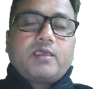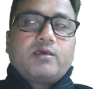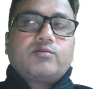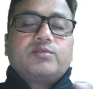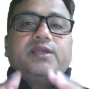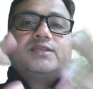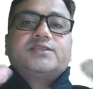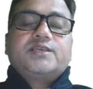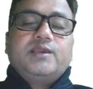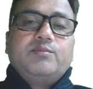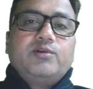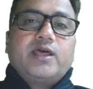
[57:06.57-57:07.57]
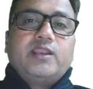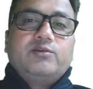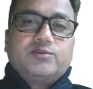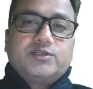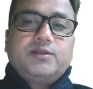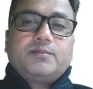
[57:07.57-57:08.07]
so there is
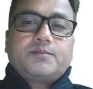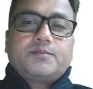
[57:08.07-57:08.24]
hemodilution,